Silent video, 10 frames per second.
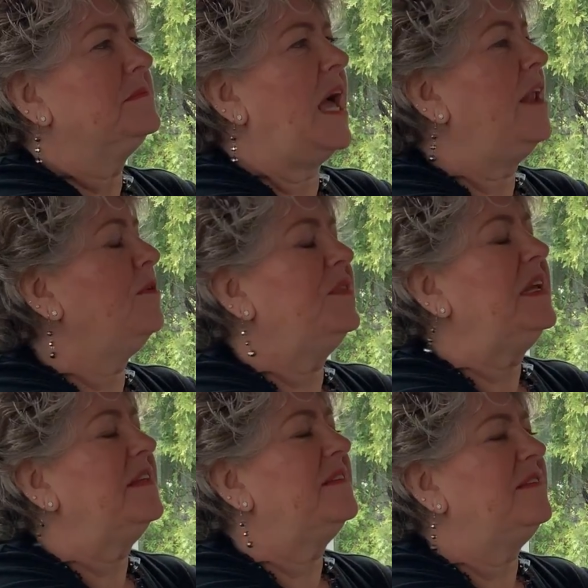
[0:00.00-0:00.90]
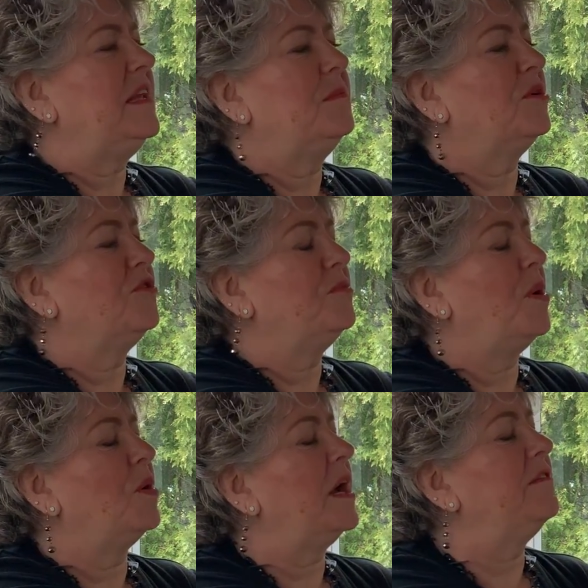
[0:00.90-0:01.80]
I don't think it's steam or
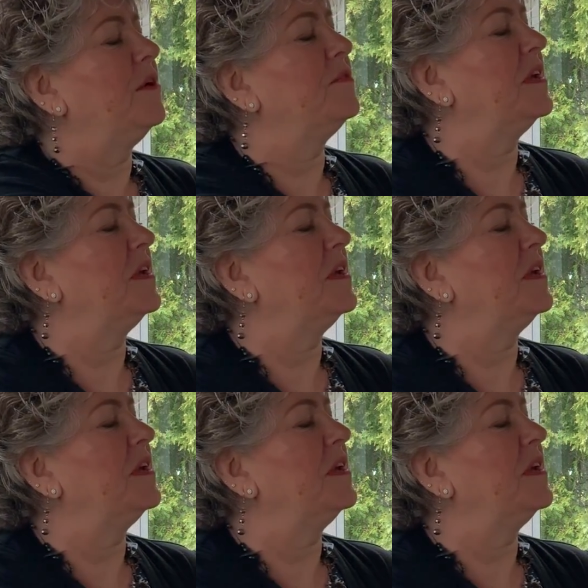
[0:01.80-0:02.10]
smoke. I don't